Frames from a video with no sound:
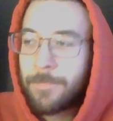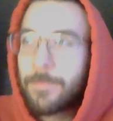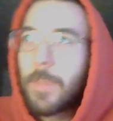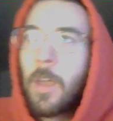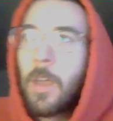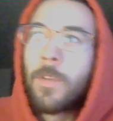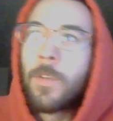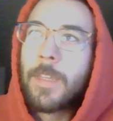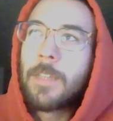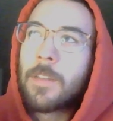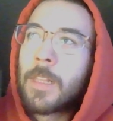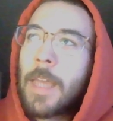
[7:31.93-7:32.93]
all
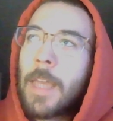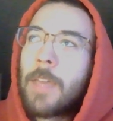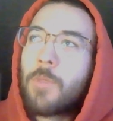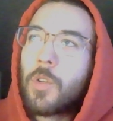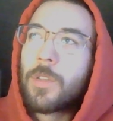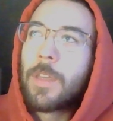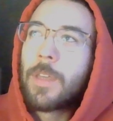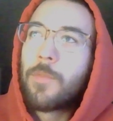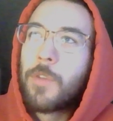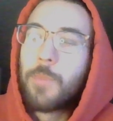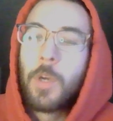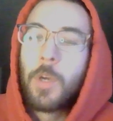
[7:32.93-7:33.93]
these labels that we
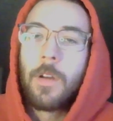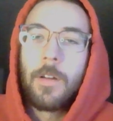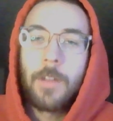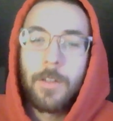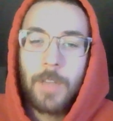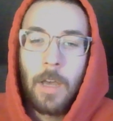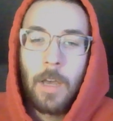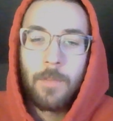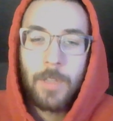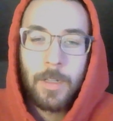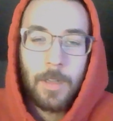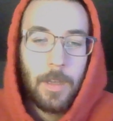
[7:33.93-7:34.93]
put on ourselves
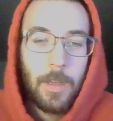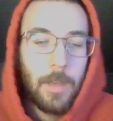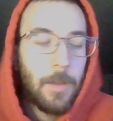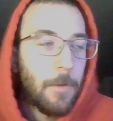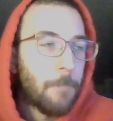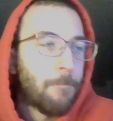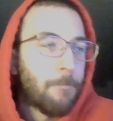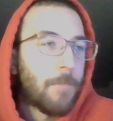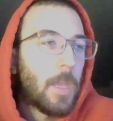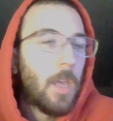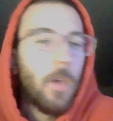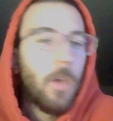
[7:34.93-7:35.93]
and
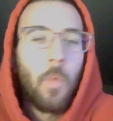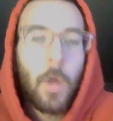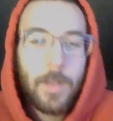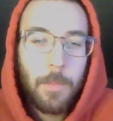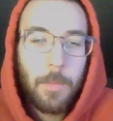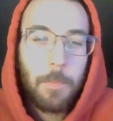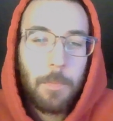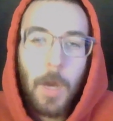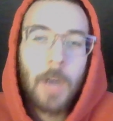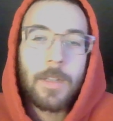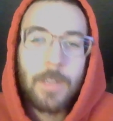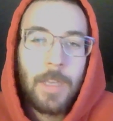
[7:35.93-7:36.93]
want to be
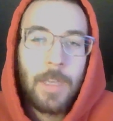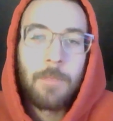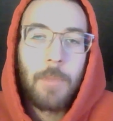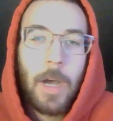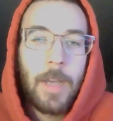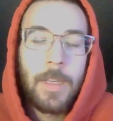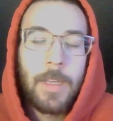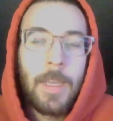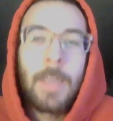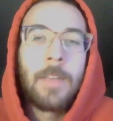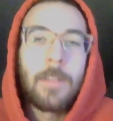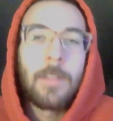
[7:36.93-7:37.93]
boxed in by
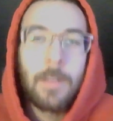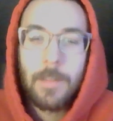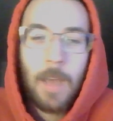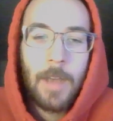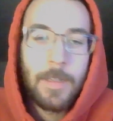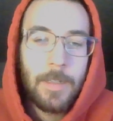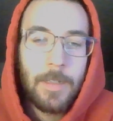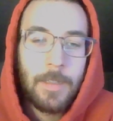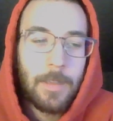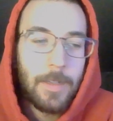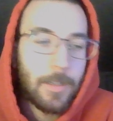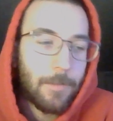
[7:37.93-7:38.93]
in society.
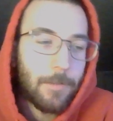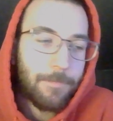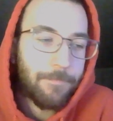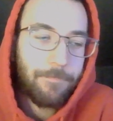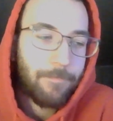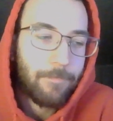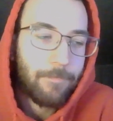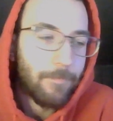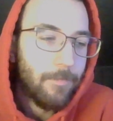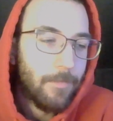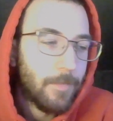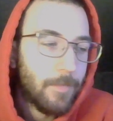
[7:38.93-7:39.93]
Like,
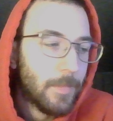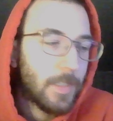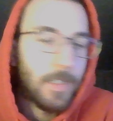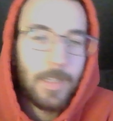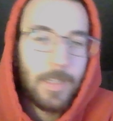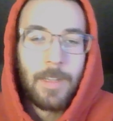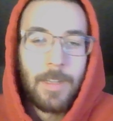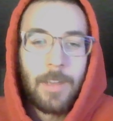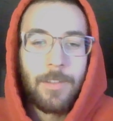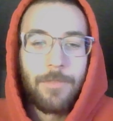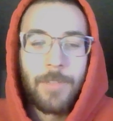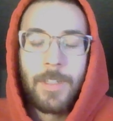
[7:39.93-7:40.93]
it
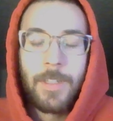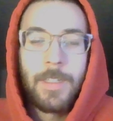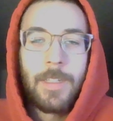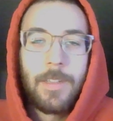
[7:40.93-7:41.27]
doesn't really